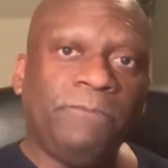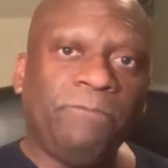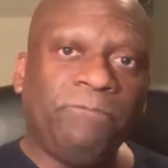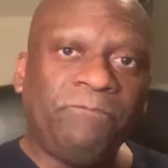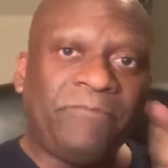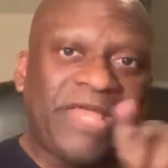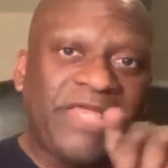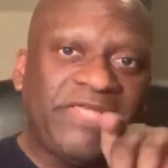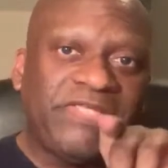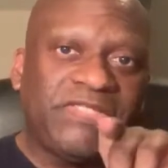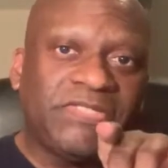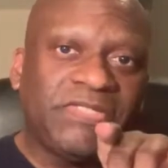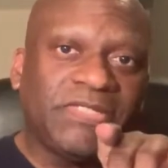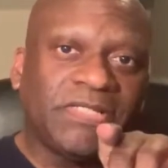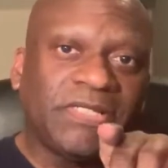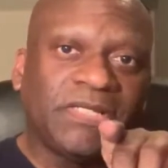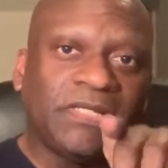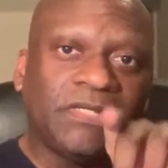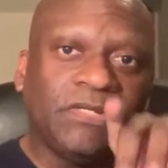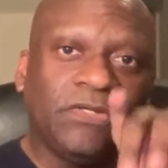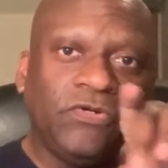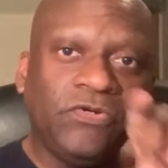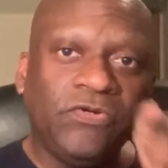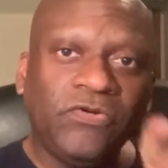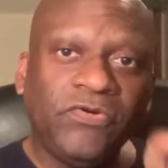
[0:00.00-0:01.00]
Basic
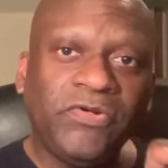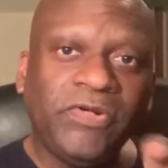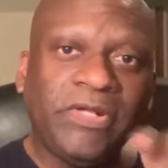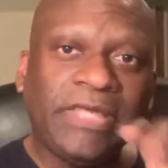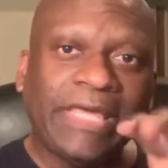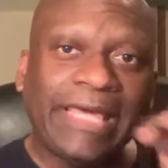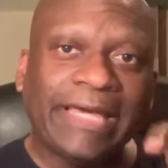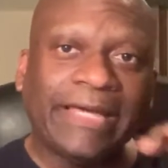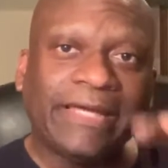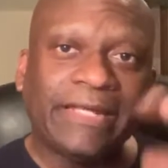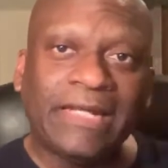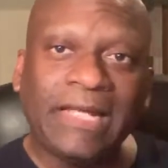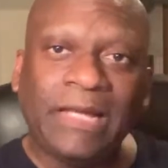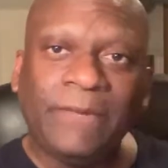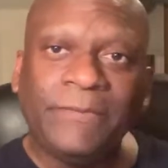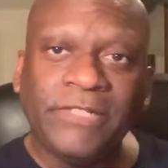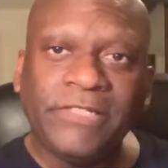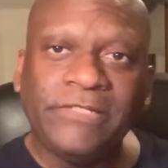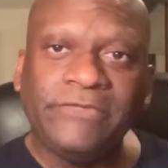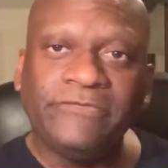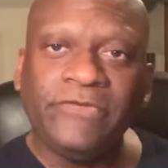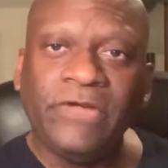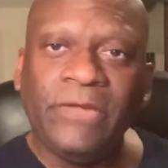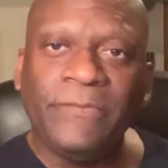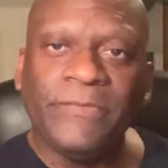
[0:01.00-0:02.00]
good economic
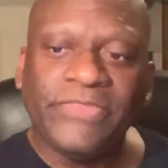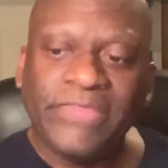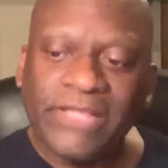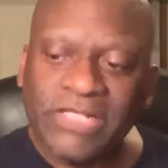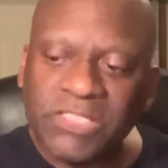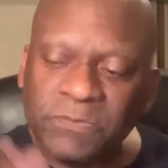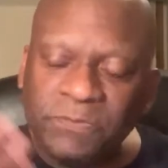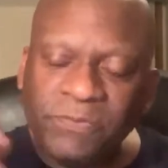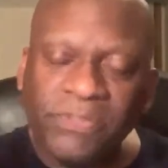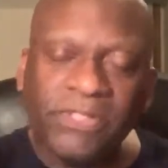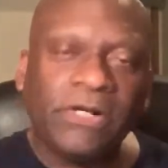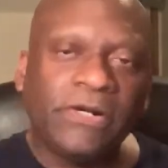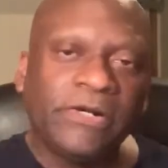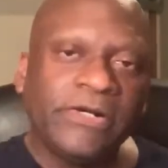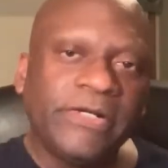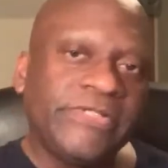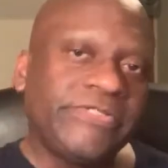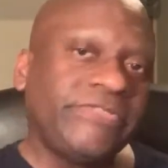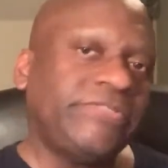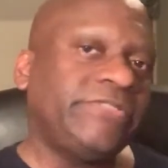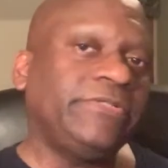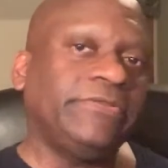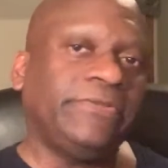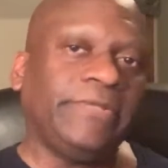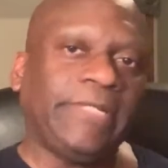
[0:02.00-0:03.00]
development. That's been our
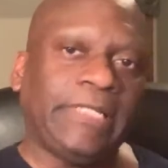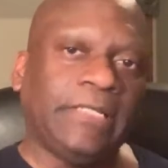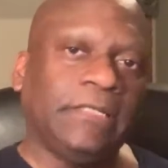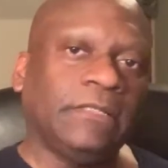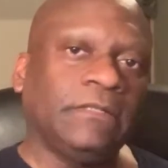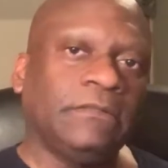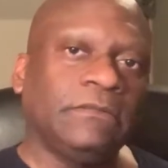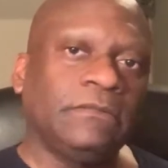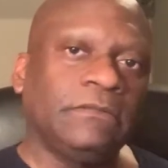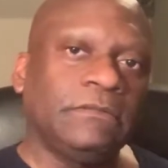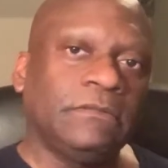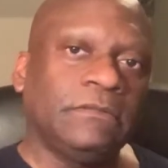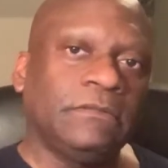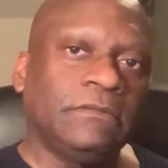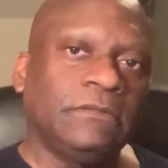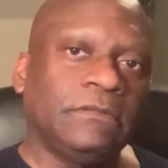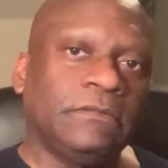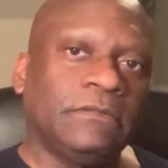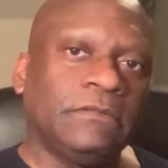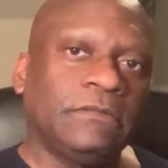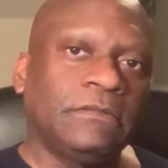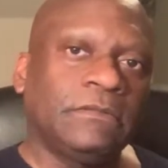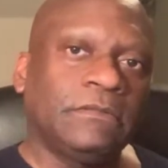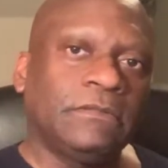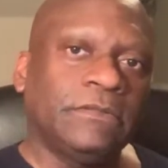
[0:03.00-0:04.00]
history.
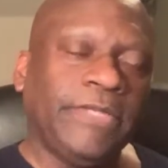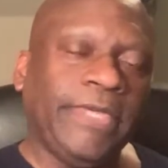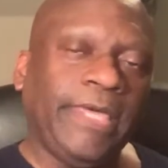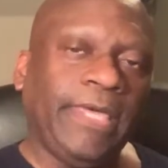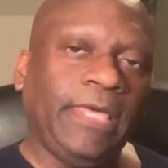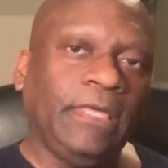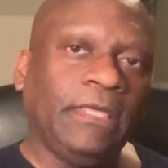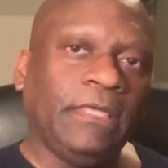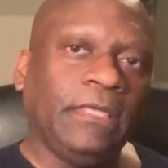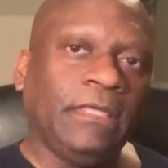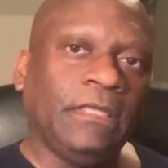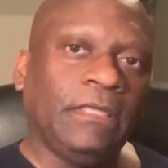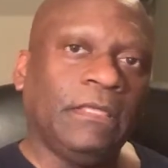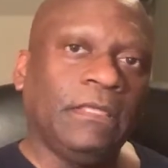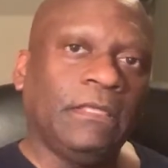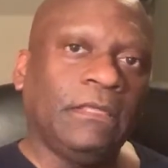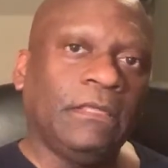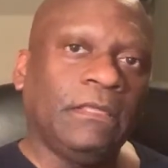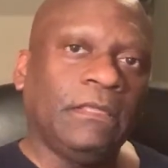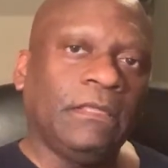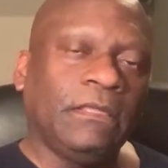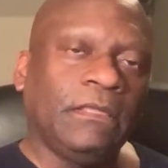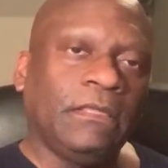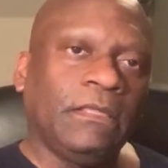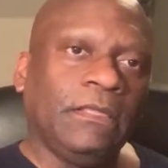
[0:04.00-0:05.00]
Okay?
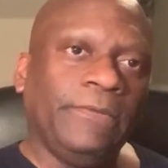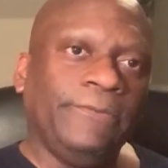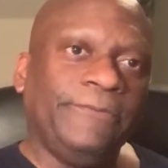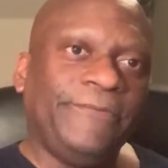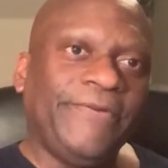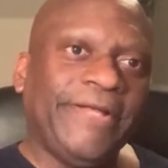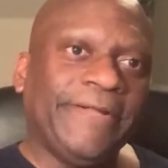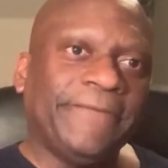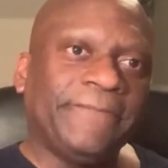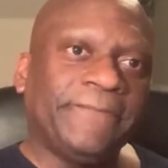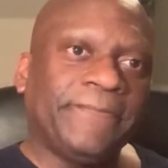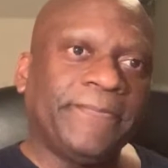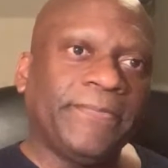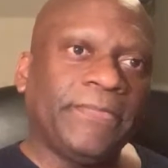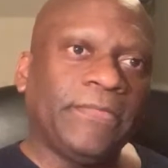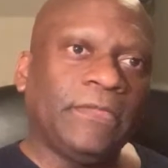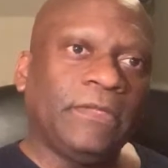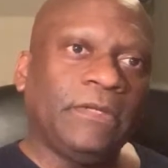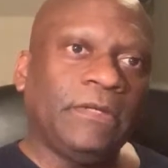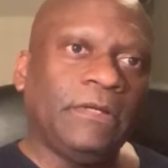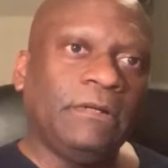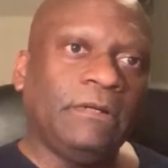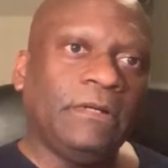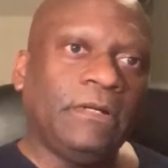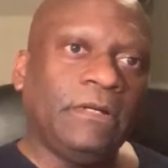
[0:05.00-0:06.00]
But
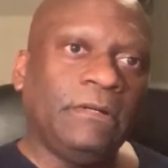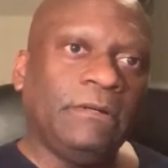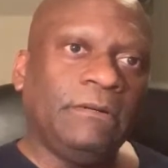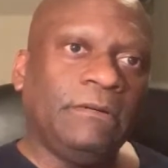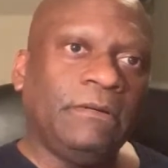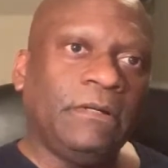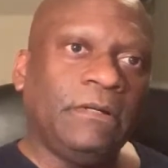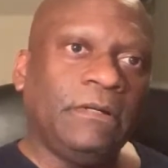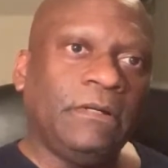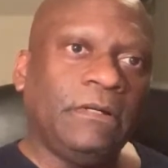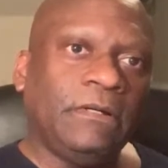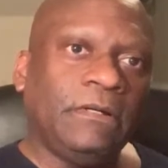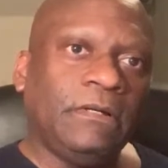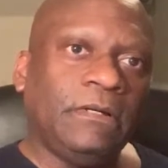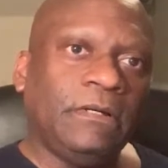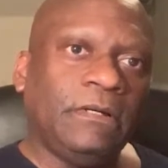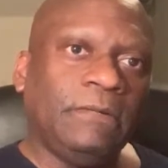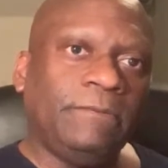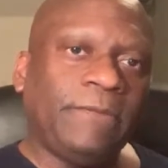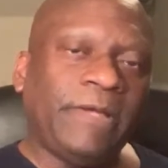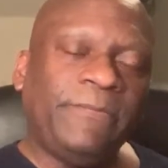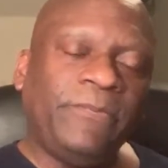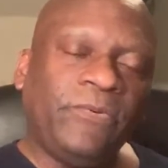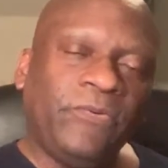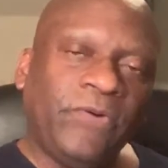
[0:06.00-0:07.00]

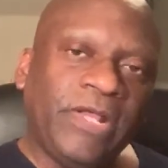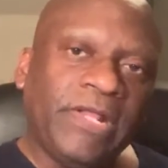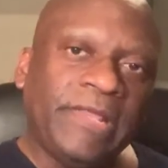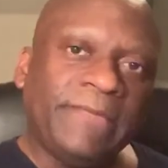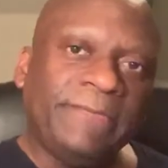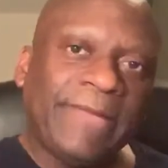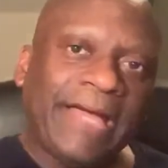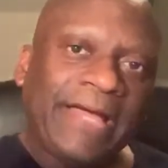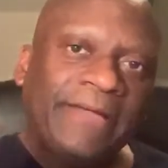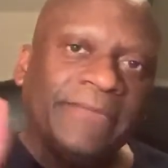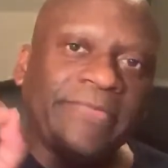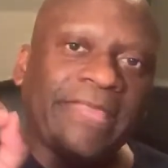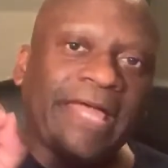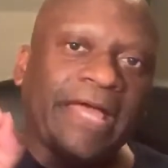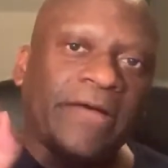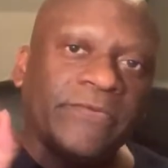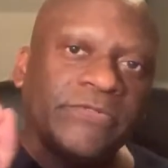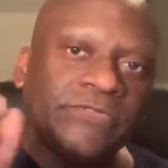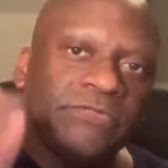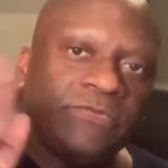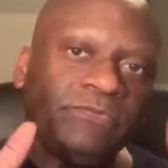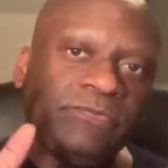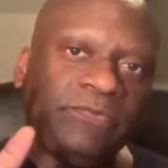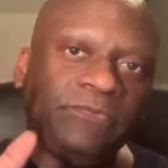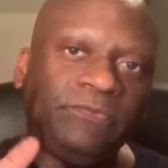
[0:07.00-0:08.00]
my point about that
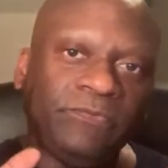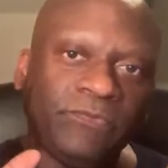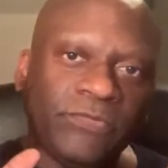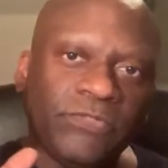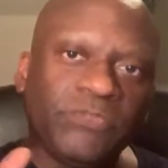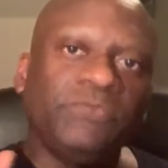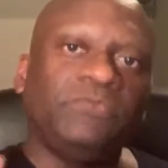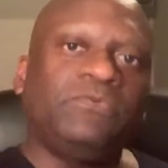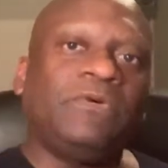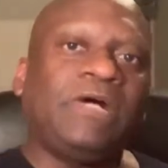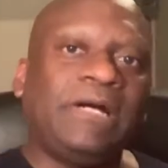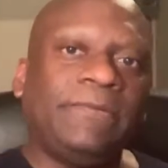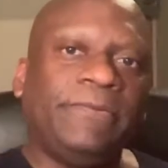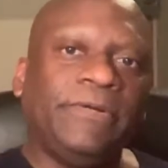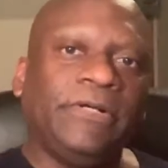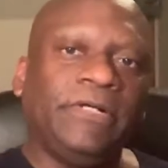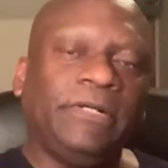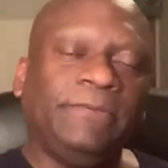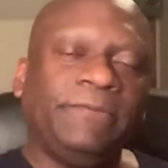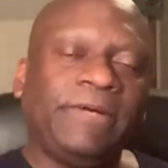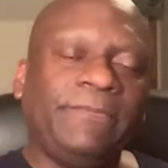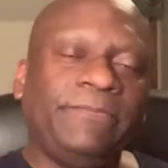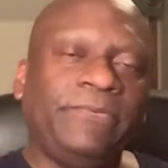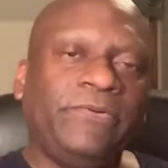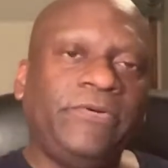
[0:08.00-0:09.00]
was was Robert.
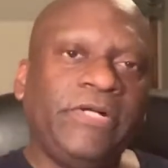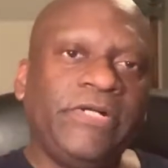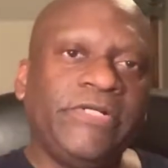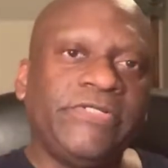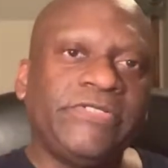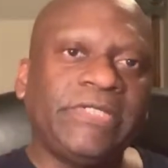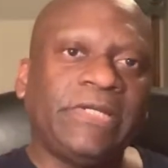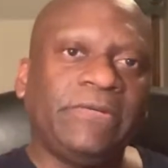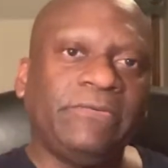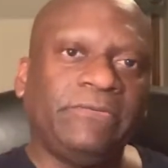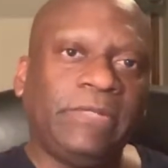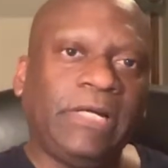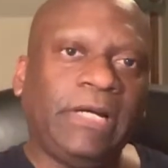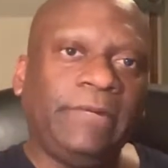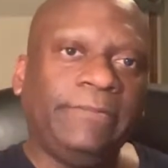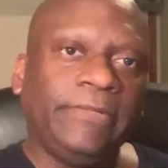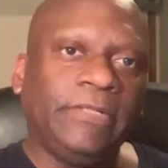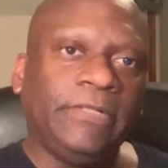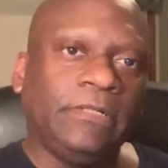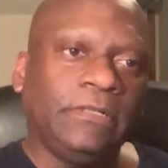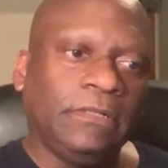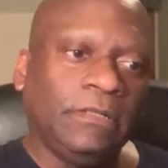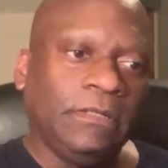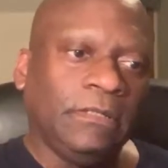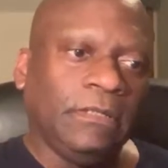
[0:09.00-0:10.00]
And my point is that
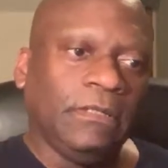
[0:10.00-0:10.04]
Robert